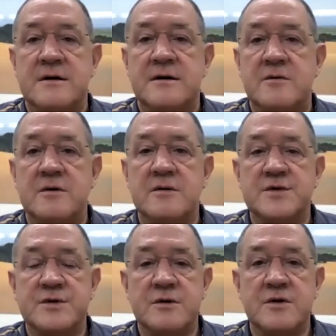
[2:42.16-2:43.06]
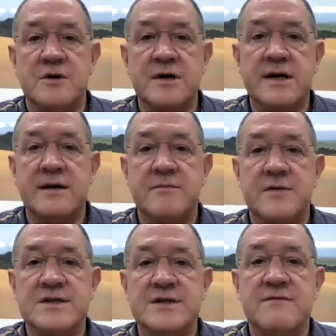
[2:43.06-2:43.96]
Well, so along came
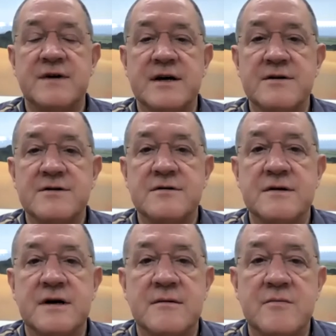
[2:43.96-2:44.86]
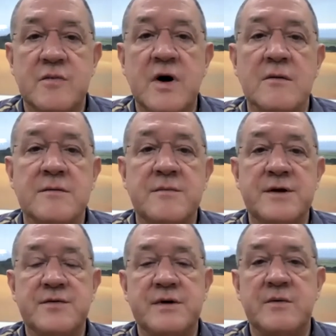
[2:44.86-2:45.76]
this event. Um, well, in
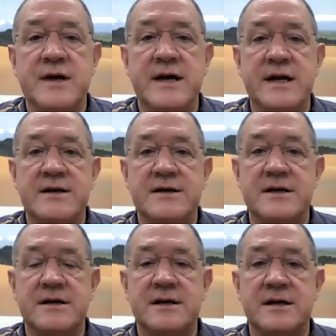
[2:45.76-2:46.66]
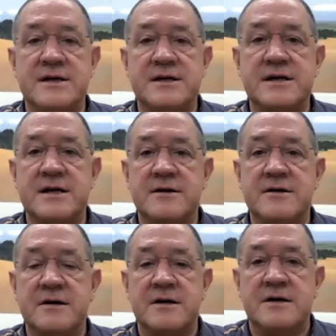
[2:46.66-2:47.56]
between, we had 18 and 19,
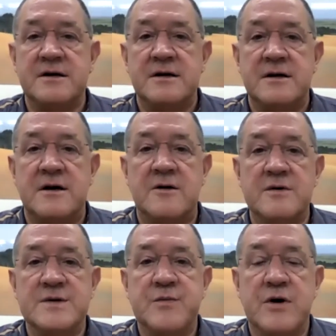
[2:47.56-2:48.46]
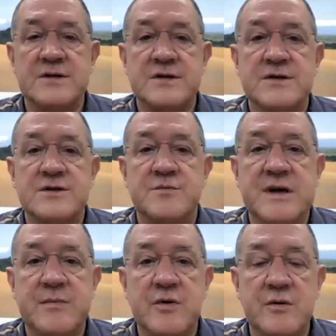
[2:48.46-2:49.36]
and uh, responses to
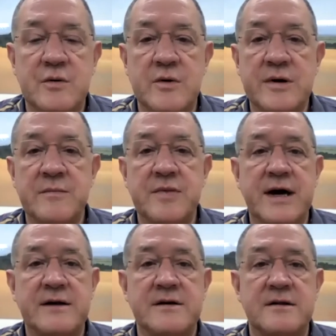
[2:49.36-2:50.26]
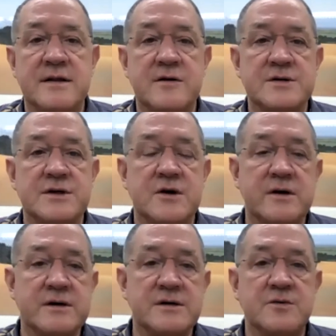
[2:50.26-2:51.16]
people who were impacted in those
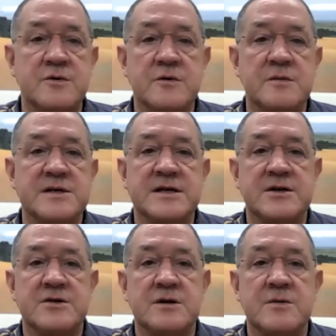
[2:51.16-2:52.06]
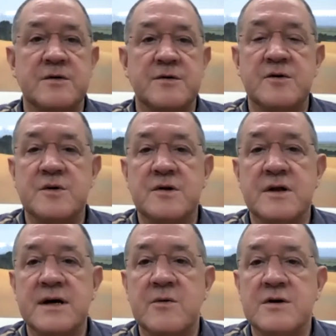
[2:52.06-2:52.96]
areas were essentially with no
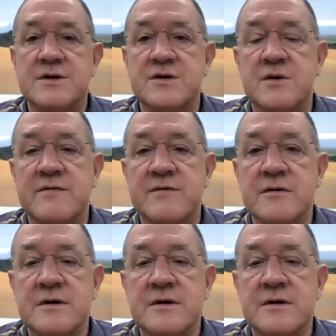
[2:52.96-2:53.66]
delay whatsoever